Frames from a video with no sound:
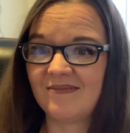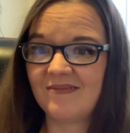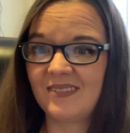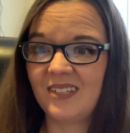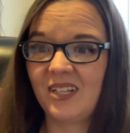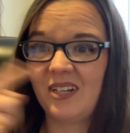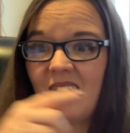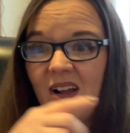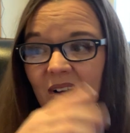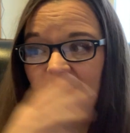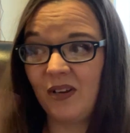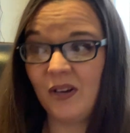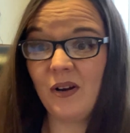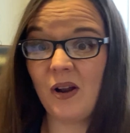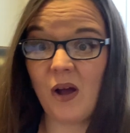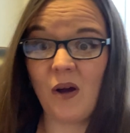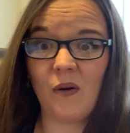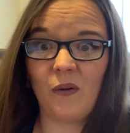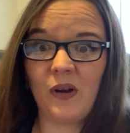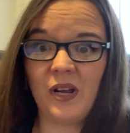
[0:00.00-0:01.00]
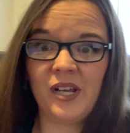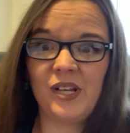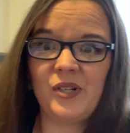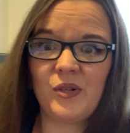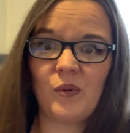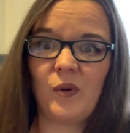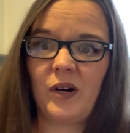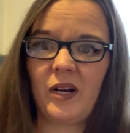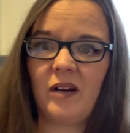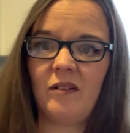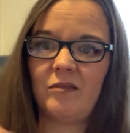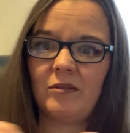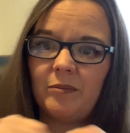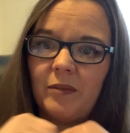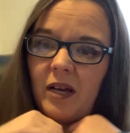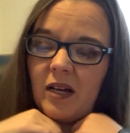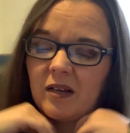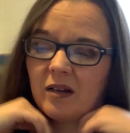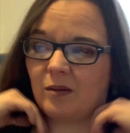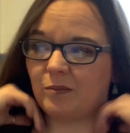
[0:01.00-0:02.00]
you know, each one of them
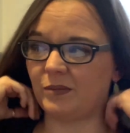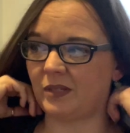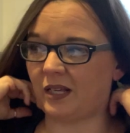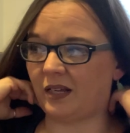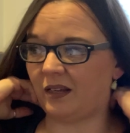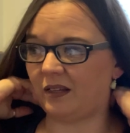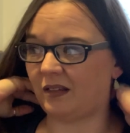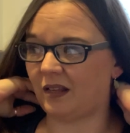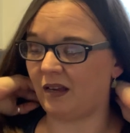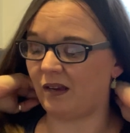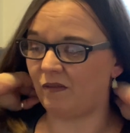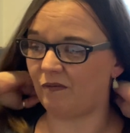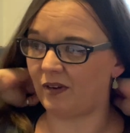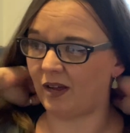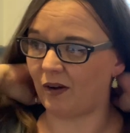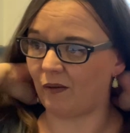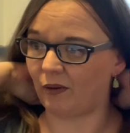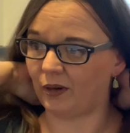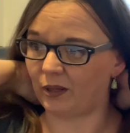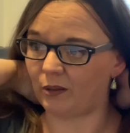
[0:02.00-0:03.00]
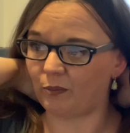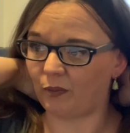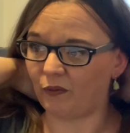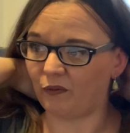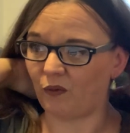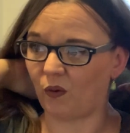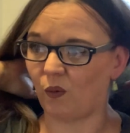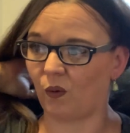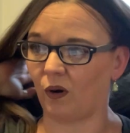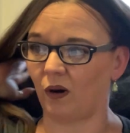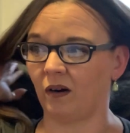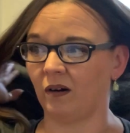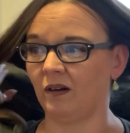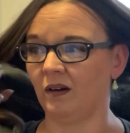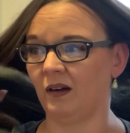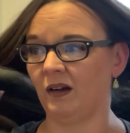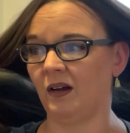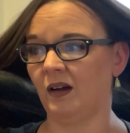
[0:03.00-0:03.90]
that comes in that you've dealt with before,